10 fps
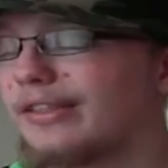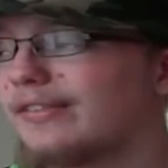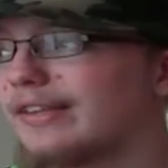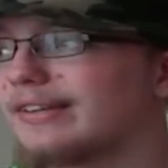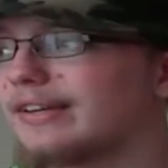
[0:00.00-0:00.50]

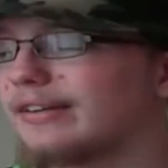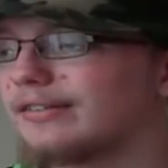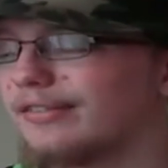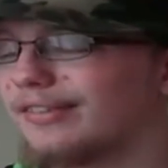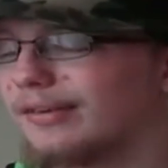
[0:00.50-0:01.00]
they did in
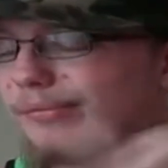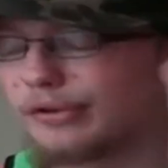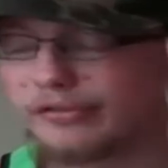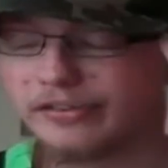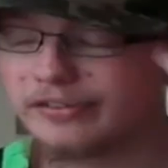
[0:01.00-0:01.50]
some
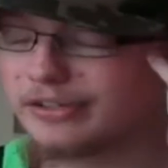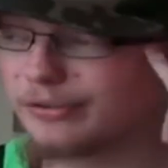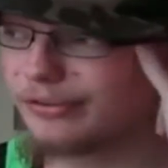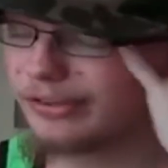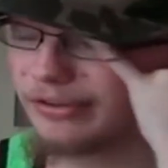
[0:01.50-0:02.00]
New 52 stuff,